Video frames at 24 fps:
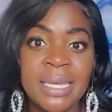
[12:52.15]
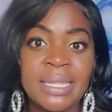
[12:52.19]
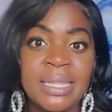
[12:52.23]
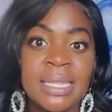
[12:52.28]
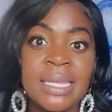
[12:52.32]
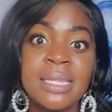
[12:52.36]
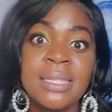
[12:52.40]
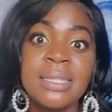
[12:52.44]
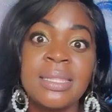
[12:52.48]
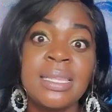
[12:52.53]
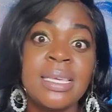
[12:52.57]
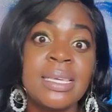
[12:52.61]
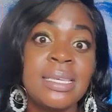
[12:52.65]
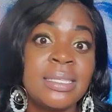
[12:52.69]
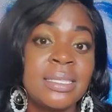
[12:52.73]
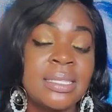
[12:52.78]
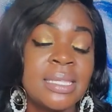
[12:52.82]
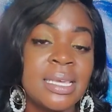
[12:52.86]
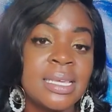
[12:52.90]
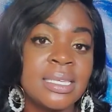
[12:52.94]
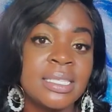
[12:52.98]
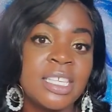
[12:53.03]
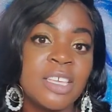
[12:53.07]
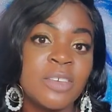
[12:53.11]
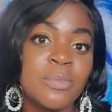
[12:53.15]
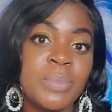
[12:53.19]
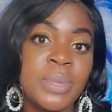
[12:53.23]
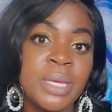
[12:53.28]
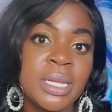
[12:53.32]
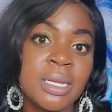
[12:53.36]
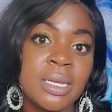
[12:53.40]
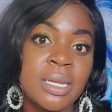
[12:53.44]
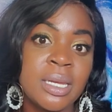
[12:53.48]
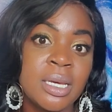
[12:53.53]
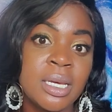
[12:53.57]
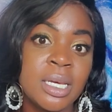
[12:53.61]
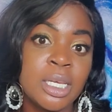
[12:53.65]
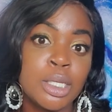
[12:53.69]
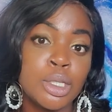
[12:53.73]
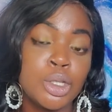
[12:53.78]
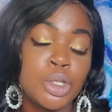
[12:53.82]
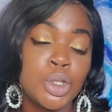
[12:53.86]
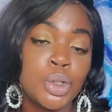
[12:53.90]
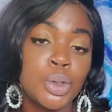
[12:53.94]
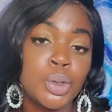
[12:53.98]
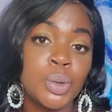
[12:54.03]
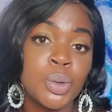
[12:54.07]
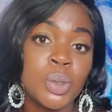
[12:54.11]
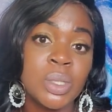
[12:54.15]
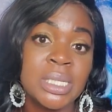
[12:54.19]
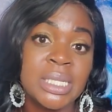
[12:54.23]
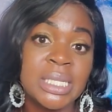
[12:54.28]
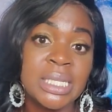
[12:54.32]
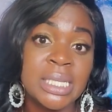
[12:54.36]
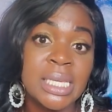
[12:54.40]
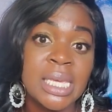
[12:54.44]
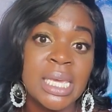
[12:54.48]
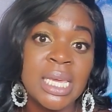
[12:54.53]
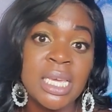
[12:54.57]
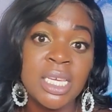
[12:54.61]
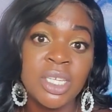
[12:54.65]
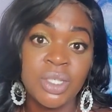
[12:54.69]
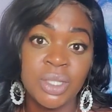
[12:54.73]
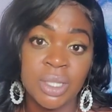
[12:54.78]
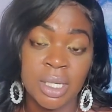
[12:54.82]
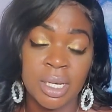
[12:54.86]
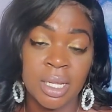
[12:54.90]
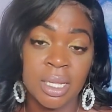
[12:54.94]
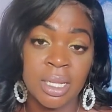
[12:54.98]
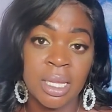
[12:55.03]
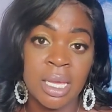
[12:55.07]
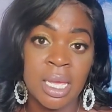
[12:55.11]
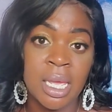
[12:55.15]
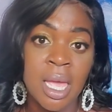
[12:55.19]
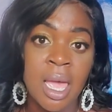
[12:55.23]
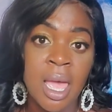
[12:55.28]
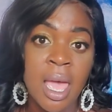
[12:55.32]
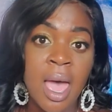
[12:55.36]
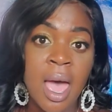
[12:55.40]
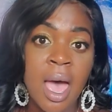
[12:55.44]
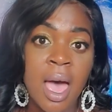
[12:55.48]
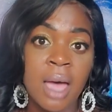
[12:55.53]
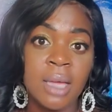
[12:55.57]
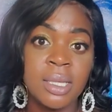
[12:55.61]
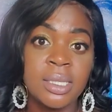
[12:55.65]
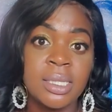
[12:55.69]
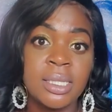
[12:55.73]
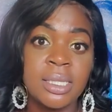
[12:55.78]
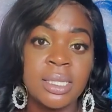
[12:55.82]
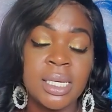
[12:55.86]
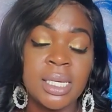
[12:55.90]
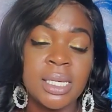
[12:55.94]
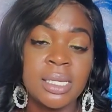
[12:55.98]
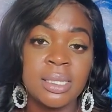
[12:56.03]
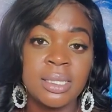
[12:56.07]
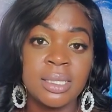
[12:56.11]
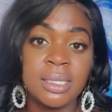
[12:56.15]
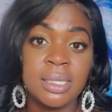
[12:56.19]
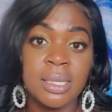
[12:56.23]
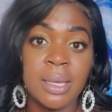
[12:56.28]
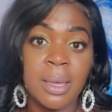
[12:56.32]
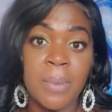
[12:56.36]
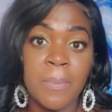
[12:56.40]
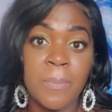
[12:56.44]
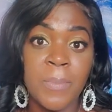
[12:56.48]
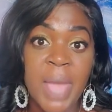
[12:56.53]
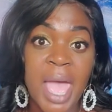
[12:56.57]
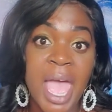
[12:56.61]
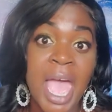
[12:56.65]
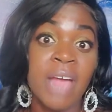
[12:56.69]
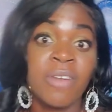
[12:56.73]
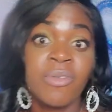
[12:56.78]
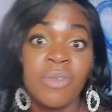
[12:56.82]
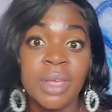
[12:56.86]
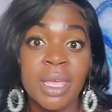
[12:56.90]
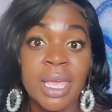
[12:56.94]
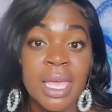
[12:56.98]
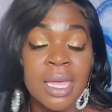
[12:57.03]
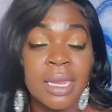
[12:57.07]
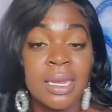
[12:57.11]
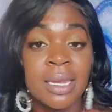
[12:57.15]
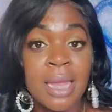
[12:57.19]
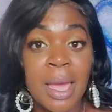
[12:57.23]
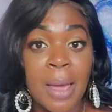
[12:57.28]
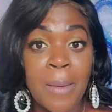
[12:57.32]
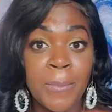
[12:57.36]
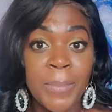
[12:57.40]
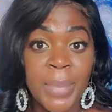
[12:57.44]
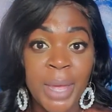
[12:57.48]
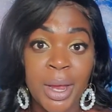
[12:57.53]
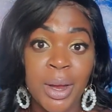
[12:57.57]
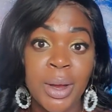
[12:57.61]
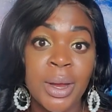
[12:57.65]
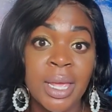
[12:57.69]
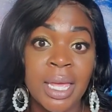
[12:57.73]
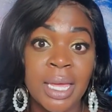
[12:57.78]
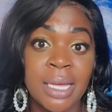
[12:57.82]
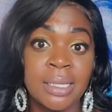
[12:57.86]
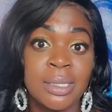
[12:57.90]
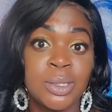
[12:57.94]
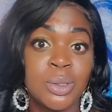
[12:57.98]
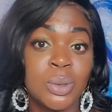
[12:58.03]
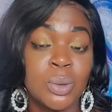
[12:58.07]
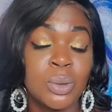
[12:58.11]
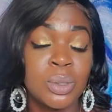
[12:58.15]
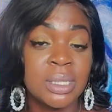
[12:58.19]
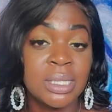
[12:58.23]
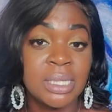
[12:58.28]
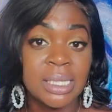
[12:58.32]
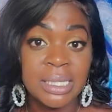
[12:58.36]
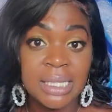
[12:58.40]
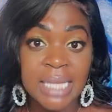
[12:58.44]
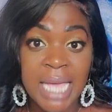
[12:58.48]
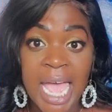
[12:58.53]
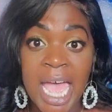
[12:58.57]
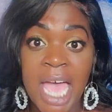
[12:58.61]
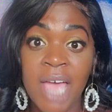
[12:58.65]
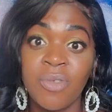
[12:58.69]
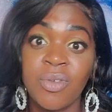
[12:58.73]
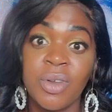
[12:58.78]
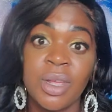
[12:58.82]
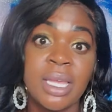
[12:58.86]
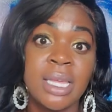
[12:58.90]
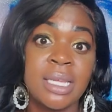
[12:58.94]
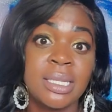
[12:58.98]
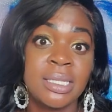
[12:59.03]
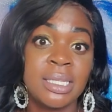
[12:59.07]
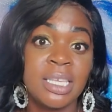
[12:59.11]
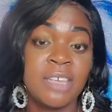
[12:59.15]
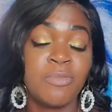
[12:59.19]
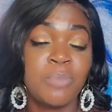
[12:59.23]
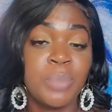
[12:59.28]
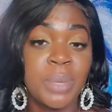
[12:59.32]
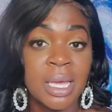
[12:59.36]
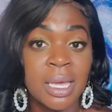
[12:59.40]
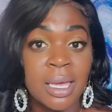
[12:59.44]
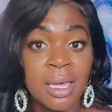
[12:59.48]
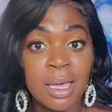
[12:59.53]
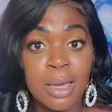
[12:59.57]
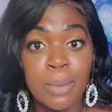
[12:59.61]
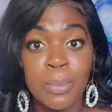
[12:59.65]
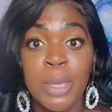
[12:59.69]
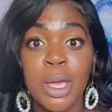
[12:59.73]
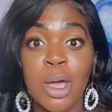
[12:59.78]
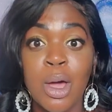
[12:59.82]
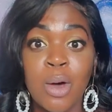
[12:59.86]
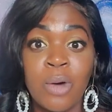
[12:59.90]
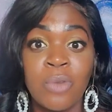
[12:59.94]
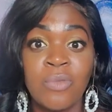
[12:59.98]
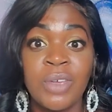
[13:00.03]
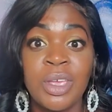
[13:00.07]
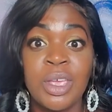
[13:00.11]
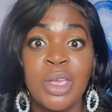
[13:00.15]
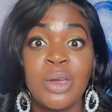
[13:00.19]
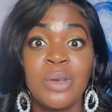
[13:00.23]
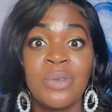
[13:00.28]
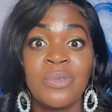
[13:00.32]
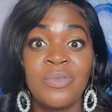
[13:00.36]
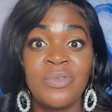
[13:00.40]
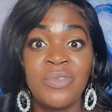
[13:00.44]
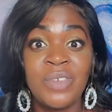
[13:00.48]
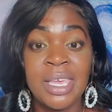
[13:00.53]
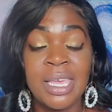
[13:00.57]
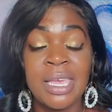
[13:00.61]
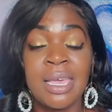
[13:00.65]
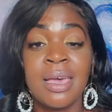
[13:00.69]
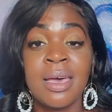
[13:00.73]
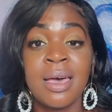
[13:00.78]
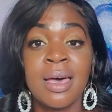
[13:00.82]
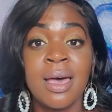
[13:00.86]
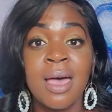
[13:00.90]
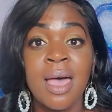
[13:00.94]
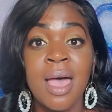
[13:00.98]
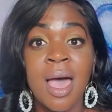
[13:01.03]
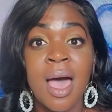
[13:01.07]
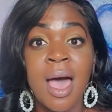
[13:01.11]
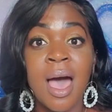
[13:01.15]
These things have been done strategically since African Americans or since Africans have been coming over here via